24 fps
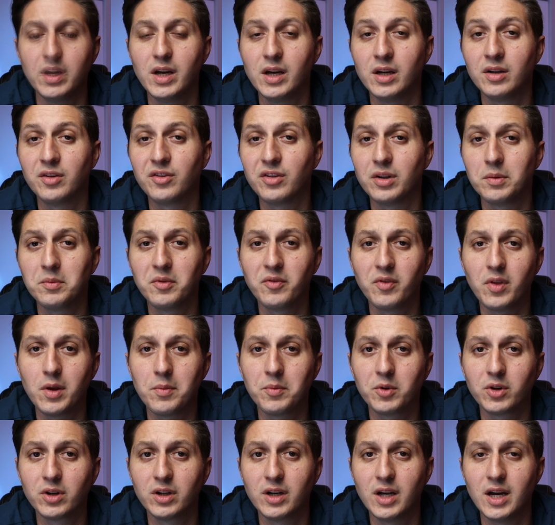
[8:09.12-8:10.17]
And some of
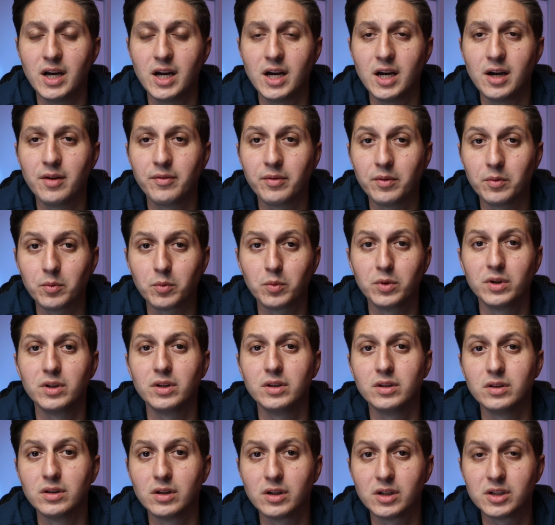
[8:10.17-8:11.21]
them are gonna have
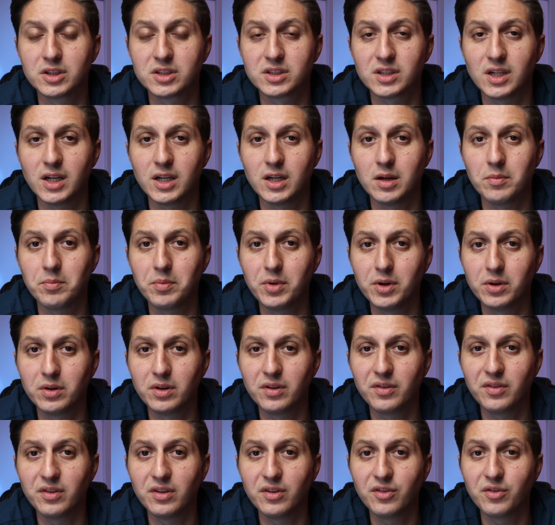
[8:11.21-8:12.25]
really large sign-up
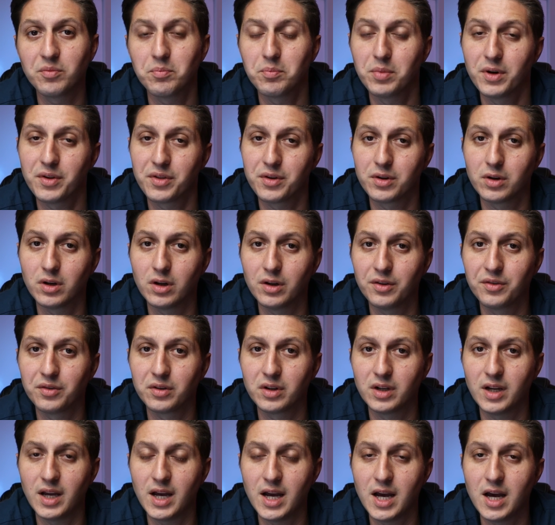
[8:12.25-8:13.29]
bonuses, but they're also
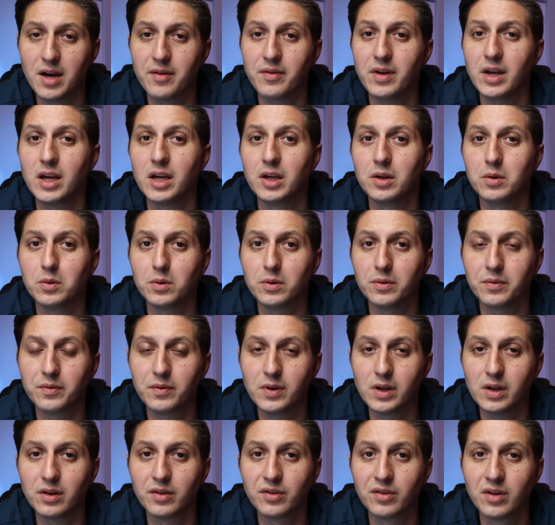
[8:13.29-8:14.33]
gonna have annual
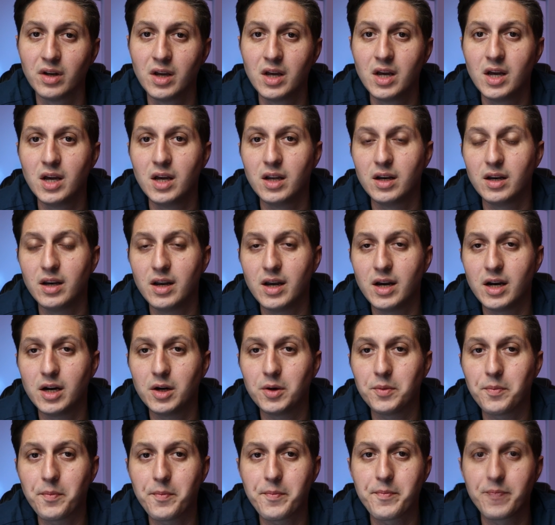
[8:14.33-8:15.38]
fees.
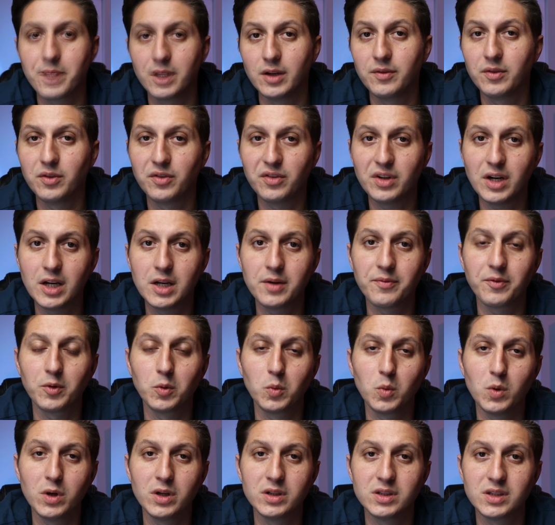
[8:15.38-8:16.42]
Now, if you sign up for
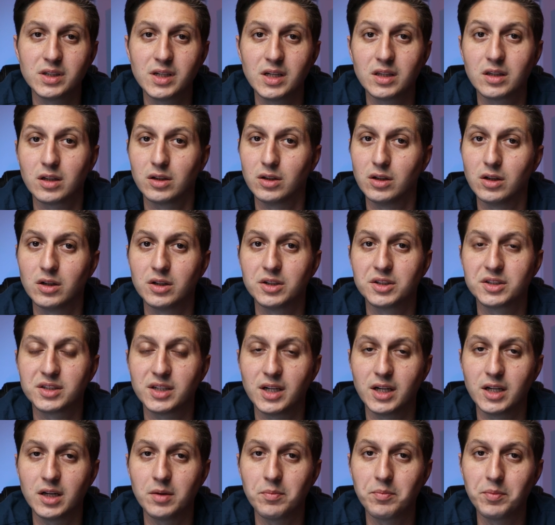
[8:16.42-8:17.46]
one to get the large
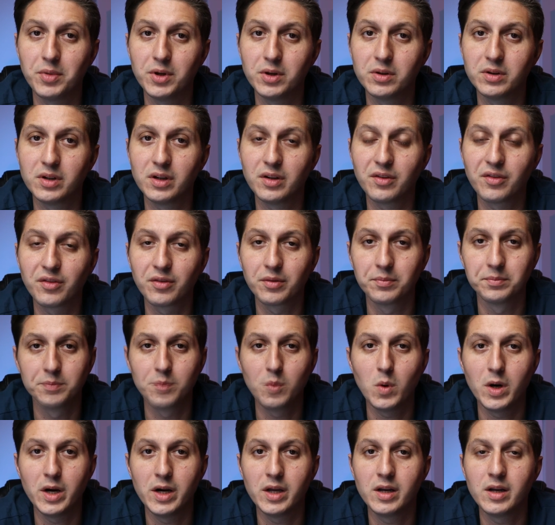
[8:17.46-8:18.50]
sign-up bonus,
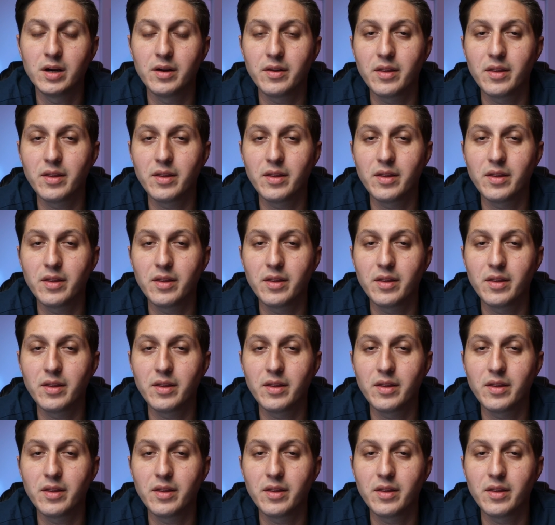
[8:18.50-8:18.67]
when